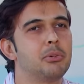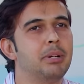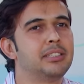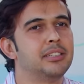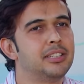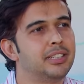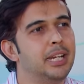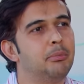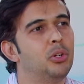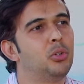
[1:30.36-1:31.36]
So my sister
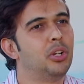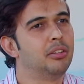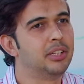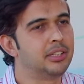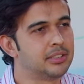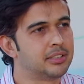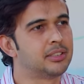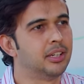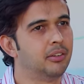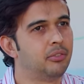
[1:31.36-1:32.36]
came down to live with
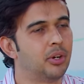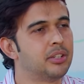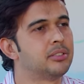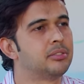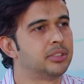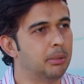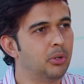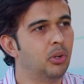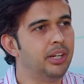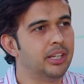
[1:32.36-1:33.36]
us uh, for us summer
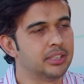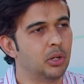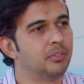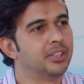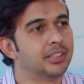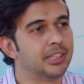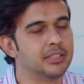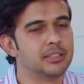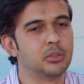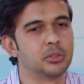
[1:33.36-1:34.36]
holidays along with her
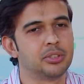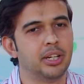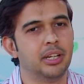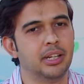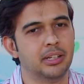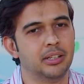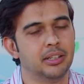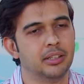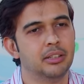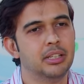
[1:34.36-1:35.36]
kids in Australia. And
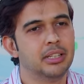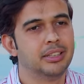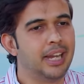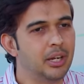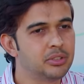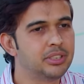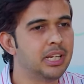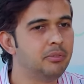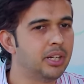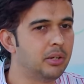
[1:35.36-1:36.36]
uh, that was a
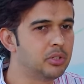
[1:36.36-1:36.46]
time where I